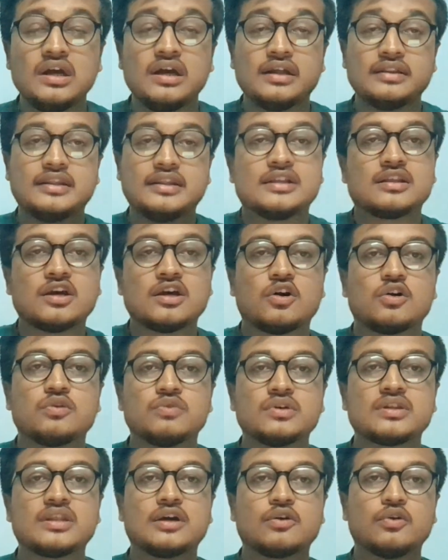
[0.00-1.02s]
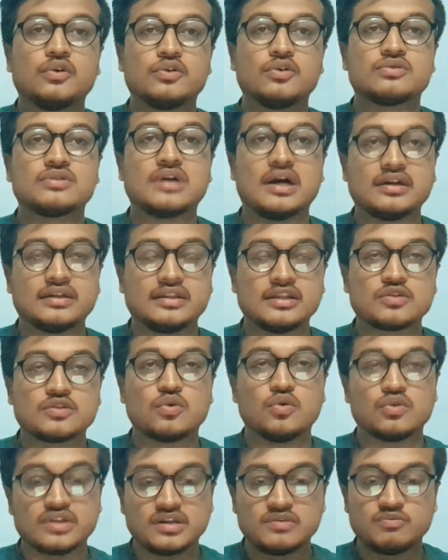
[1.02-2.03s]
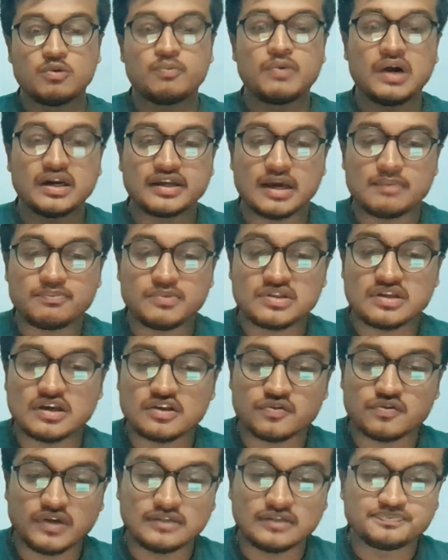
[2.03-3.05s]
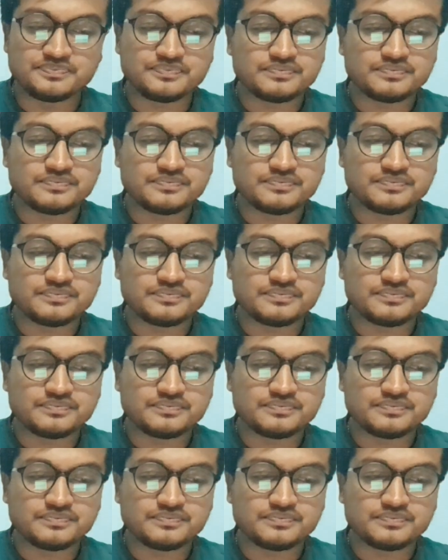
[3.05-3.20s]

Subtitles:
This year onwards, they're going to start this course in Bhopal campus as well.